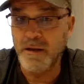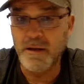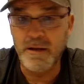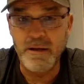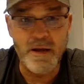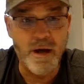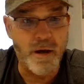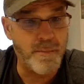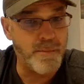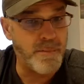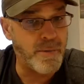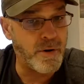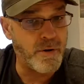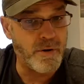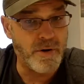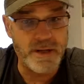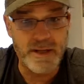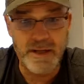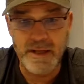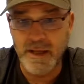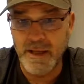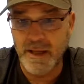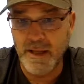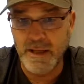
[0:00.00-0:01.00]
Number
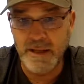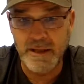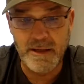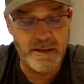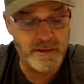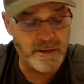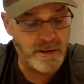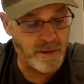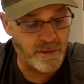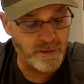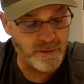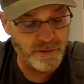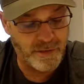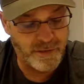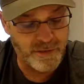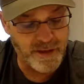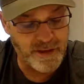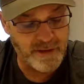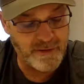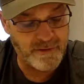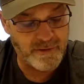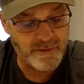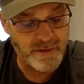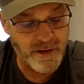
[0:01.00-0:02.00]
again, don't
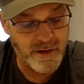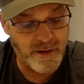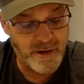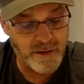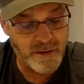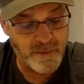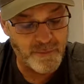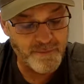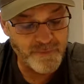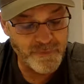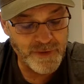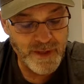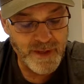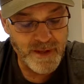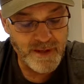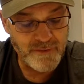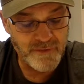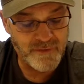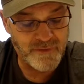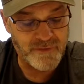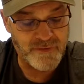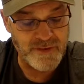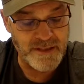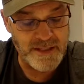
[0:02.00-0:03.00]
think so.
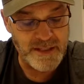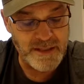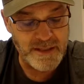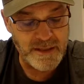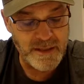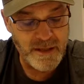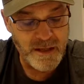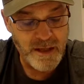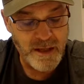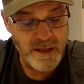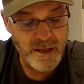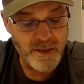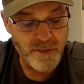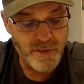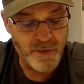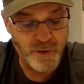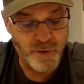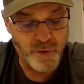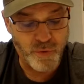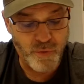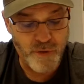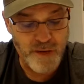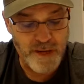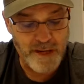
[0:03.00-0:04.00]
C, the
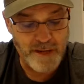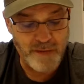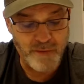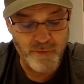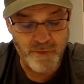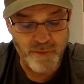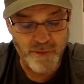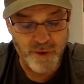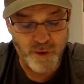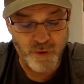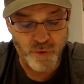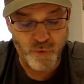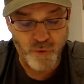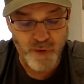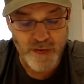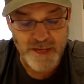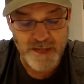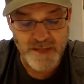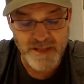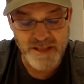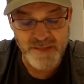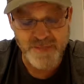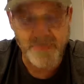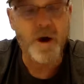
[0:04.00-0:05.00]
grade with the
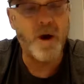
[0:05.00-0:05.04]
greatest,